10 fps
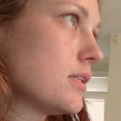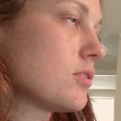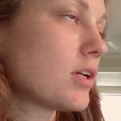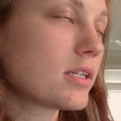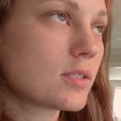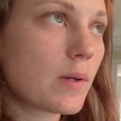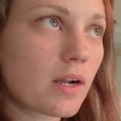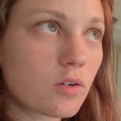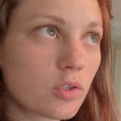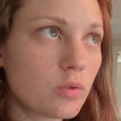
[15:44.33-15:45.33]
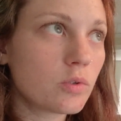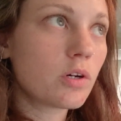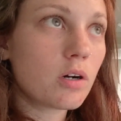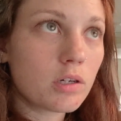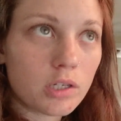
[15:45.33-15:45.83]
or not spackle, you would
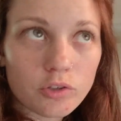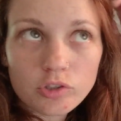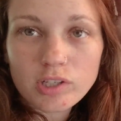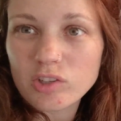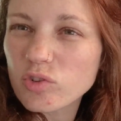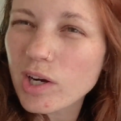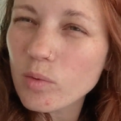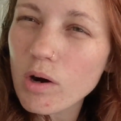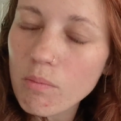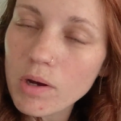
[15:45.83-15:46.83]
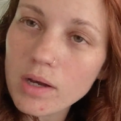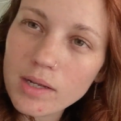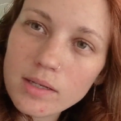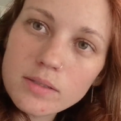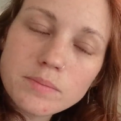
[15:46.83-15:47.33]
call it, just like drywall mud.